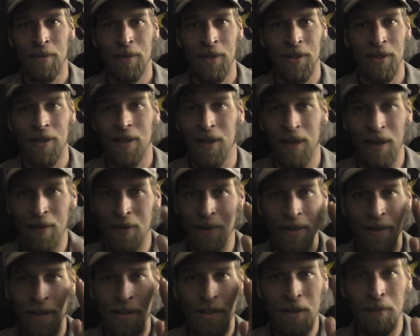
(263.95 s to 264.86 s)
We just think
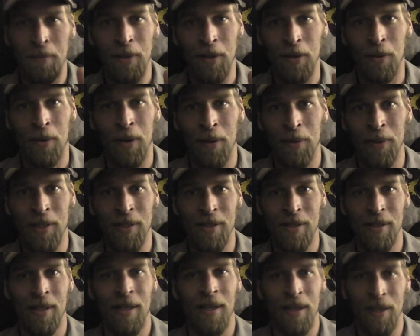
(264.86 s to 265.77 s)
everything should be the way we
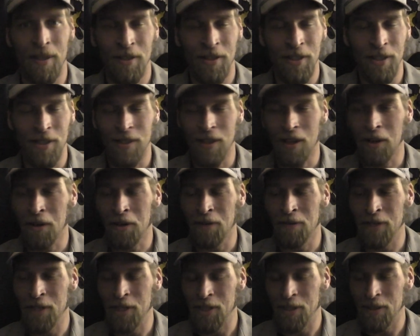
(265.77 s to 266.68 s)
see it. It's just tunnel
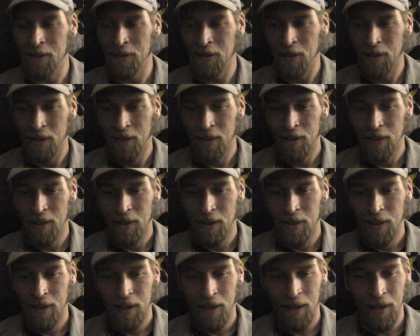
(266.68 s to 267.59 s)
vision.
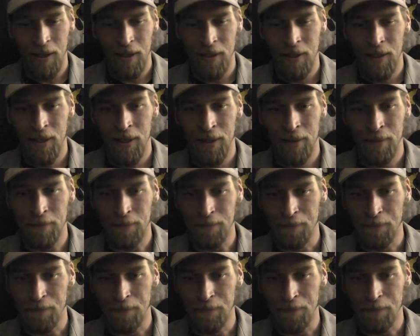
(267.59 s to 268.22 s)
And uh,